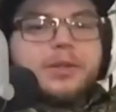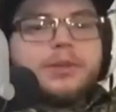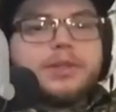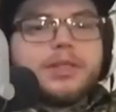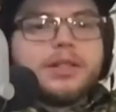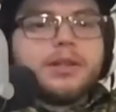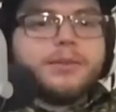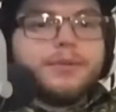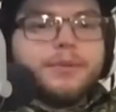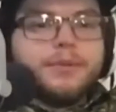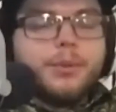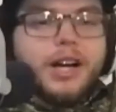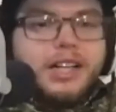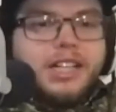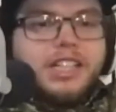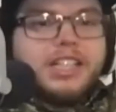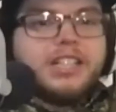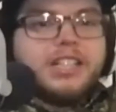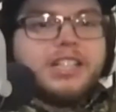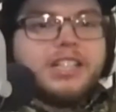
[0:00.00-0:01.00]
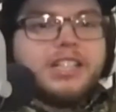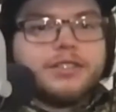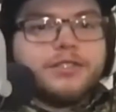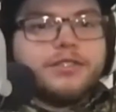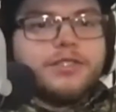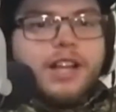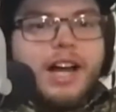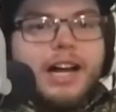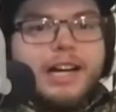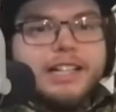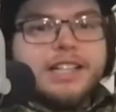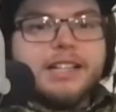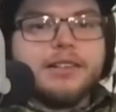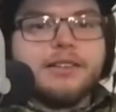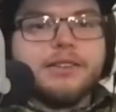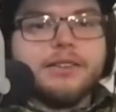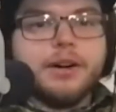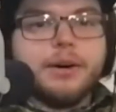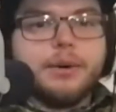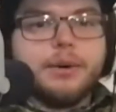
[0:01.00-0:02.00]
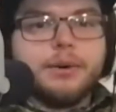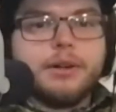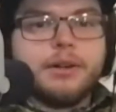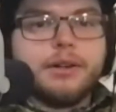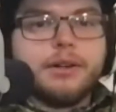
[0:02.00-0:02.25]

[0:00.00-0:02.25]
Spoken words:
are flashier though.